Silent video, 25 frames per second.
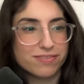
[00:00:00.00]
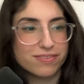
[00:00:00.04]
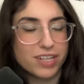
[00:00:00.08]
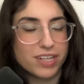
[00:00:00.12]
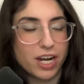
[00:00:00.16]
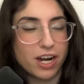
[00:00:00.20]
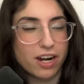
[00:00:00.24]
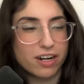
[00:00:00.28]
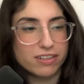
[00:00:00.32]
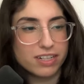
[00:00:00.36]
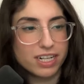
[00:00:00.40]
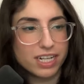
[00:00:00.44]

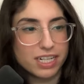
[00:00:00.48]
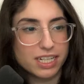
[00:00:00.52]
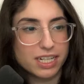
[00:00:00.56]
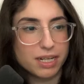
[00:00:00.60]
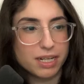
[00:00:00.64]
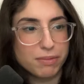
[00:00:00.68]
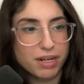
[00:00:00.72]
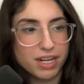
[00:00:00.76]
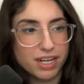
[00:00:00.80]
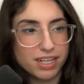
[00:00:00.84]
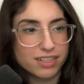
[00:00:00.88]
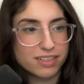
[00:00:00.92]
All right,
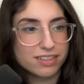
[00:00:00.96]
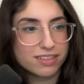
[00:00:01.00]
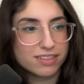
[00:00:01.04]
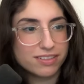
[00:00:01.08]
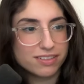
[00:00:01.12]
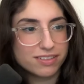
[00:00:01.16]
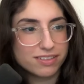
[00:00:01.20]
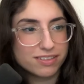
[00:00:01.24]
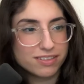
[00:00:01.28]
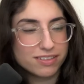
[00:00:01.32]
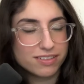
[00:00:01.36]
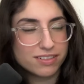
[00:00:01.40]
come on.
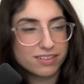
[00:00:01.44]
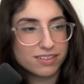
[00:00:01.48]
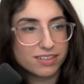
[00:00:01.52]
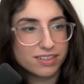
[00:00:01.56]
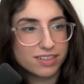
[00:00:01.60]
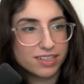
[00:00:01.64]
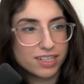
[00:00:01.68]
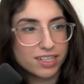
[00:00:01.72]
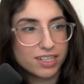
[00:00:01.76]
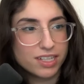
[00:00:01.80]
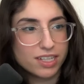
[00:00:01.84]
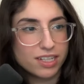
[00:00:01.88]

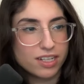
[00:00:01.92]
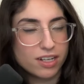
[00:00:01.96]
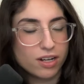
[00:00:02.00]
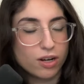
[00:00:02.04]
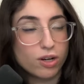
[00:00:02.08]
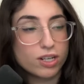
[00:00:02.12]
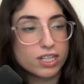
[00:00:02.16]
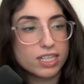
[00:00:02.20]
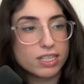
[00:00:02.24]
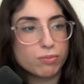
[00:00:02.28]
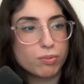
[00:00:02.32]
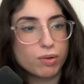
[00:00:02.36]

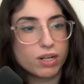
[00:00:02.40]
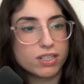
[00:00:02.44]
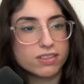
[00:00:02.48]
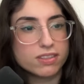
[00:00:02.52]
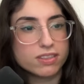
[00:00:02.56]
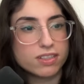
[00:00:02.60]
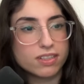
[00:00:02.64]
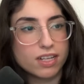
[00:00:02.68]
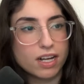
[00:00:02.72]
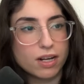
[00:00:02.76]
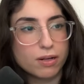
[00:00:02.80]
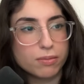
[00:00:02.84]
Well, he wants
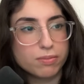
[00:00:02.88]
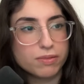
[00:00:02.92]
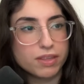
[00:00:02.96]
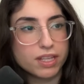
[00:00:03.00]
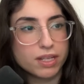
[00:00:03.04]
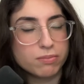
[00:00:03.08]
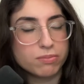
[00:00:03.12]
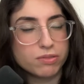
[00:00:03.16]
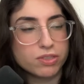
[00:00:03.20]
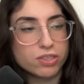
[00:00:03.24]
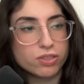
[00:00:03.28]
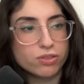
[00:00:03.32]
to help
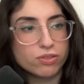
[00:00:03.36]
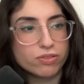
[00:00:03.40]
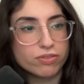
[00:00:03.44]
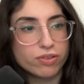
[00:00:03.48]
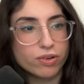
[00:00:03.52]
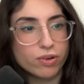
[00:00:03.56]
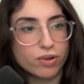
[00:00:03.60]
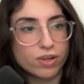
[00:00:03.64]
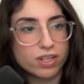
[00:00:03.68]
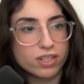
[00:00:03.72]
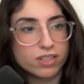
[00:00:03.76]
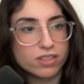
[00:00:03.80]
them too, of
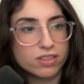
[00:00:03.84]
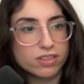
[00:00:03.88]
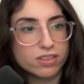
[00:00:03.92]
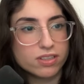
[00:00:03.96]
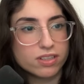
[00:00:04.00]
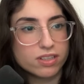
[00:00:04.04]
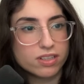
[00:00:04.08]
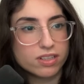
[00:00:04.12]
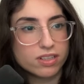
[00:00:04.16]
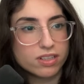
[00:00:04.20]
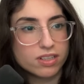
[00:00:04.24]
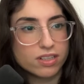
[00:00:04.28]
course.
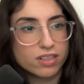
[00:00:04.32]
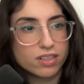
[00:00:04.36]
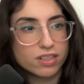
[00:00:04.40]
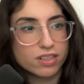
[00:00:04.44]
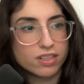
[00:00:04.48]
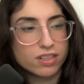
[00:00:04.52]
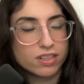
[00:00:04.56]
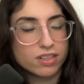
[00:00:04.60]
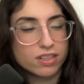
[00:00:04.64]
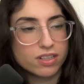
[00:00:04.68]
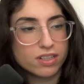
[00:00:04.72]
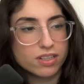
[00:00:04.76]

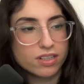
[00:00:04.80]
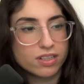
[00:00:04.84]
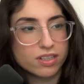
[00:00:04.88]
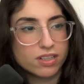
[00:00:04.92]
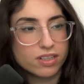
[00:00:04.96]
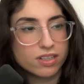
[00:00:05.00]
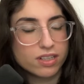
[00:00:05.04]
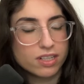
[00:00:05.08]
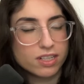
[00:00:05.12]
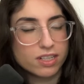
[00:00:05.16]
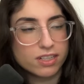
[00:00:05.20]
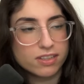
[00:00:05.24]

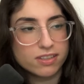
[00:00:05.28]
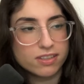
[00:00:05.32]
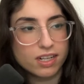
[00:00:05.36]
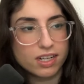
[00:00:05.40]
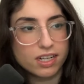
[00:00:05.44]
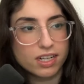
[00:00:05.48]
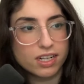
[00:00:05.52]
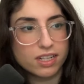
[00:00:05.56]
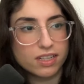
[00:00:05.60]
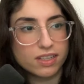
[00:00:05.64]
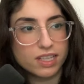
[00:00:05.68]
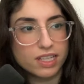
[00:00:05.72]
He's not
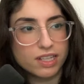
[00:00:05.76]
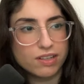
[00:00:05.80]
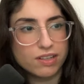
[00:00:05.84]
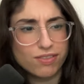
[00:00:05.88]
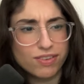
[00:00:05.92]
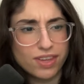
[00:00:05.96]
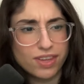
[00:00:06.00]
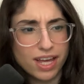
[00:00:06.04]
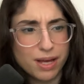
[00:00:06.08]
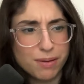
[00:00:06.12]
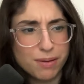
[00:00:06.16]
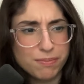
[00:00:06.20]
gonna leave
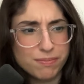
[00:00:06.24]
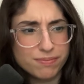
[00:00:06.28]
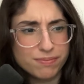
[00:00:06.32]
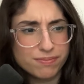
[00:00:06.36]
them.